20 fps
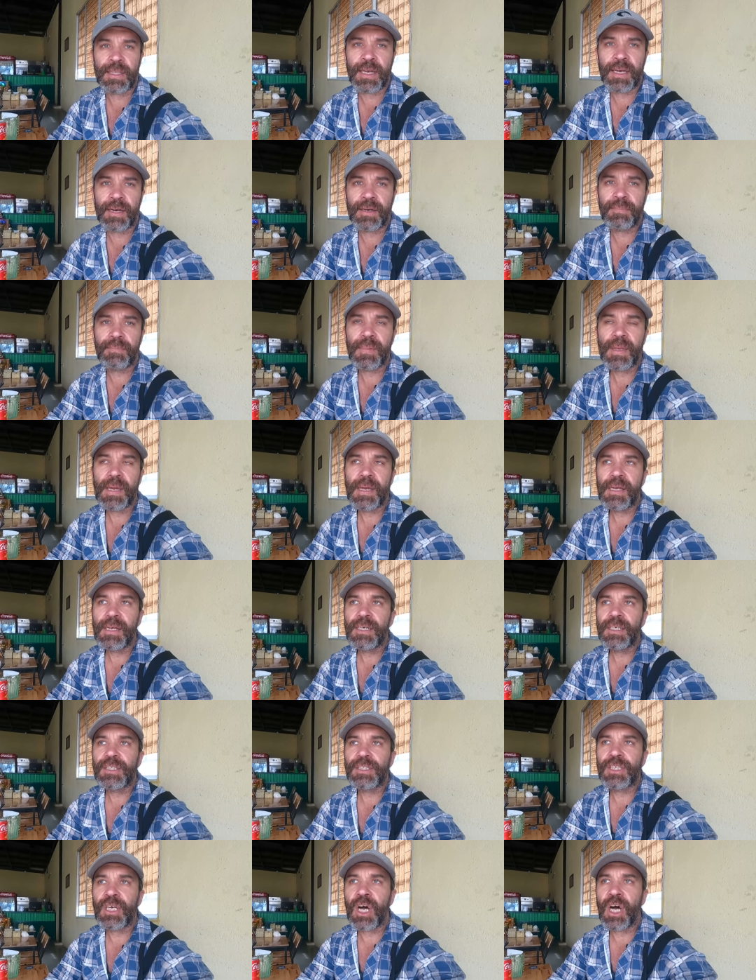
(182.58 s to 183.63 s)
get there
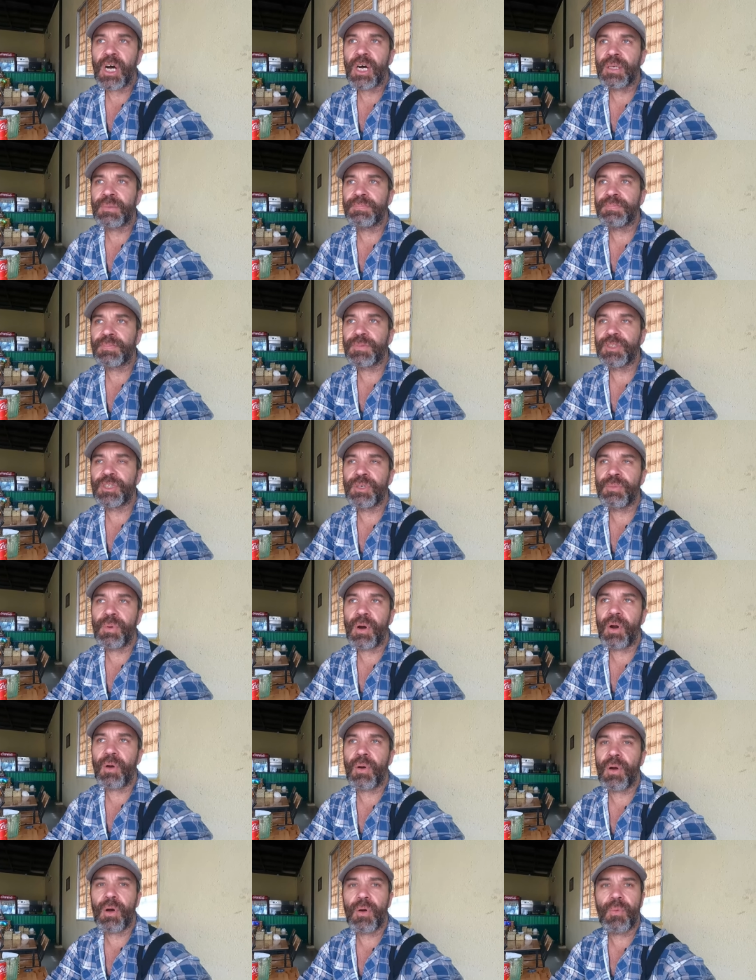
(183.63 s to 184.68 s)
um,
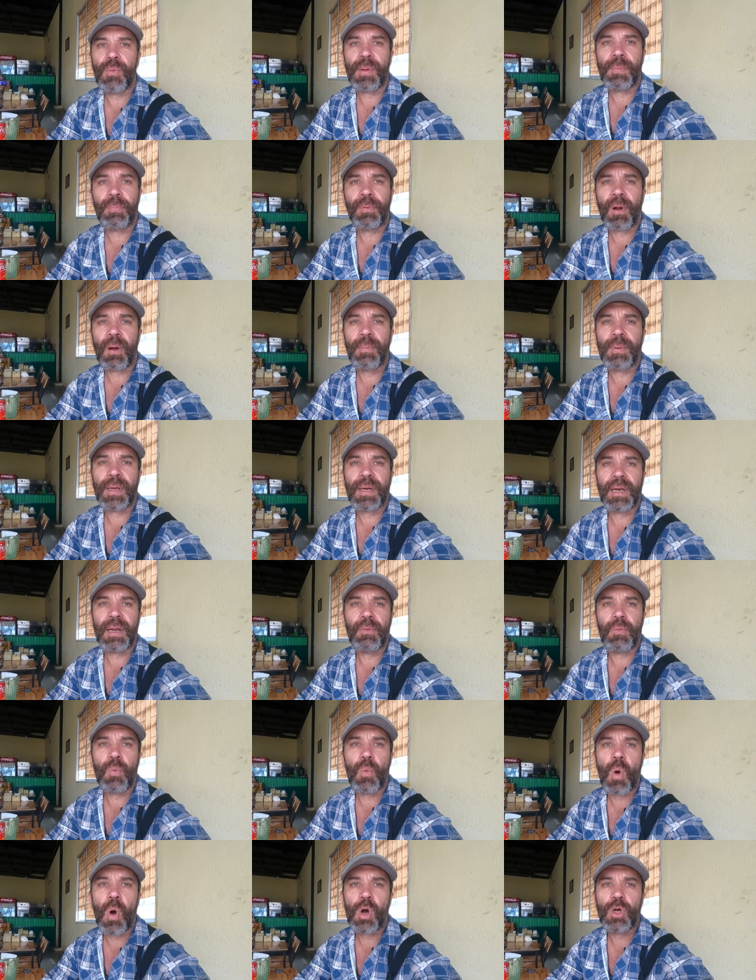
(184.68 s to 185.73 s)
tomorrow we're probably gonna
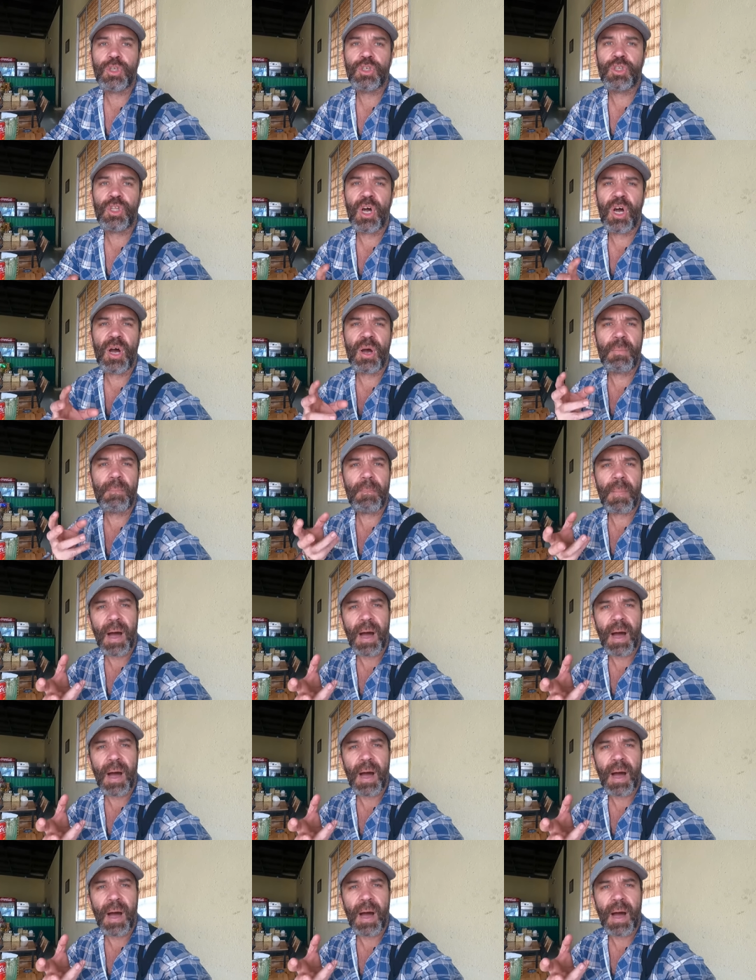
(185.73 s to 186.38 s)
walk to the